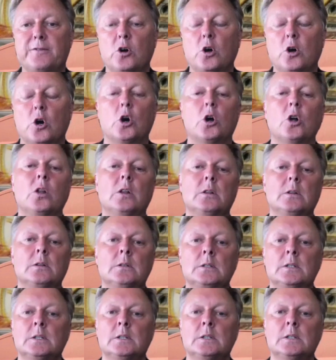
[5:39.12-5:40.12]
all
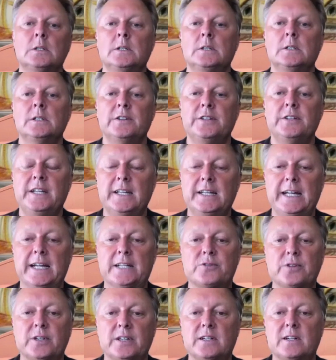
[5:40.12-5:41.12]
the
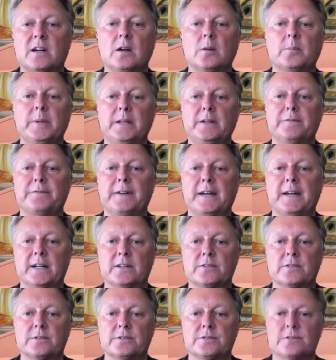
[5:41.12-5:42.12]
electric car
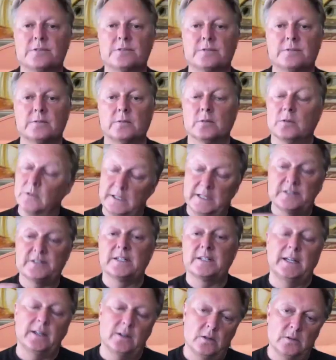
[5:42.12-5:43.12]
manufacturers, or let's
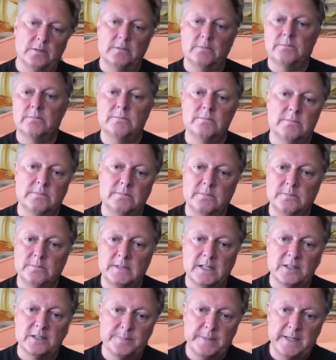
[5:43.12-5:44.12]
say
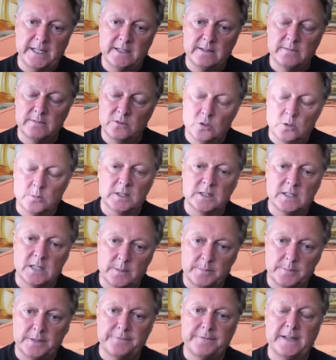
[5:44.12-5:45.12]
there's many normal car
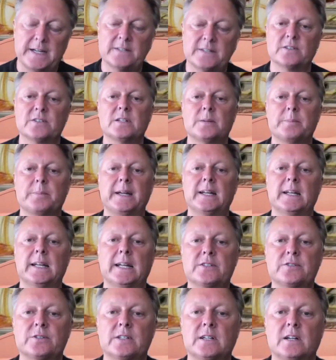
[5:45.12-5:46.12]
manufacturers that make
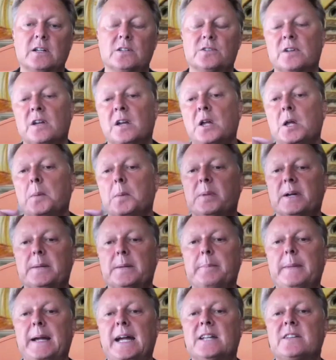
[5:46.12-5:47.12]
electric cars, but
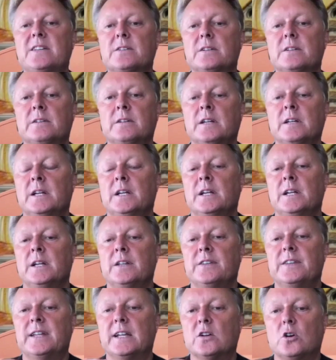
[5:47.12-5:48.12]
imagine
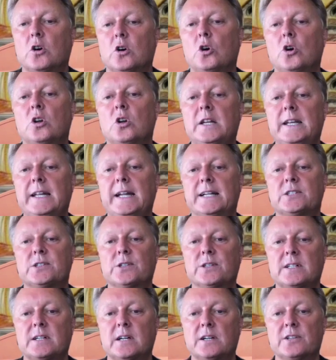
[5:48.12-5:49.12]
that all
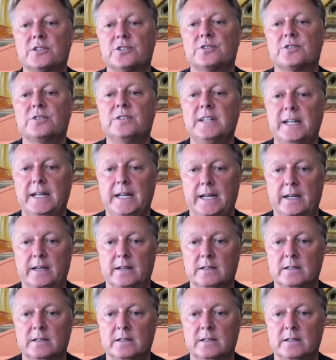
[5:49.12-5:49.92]
electric cars today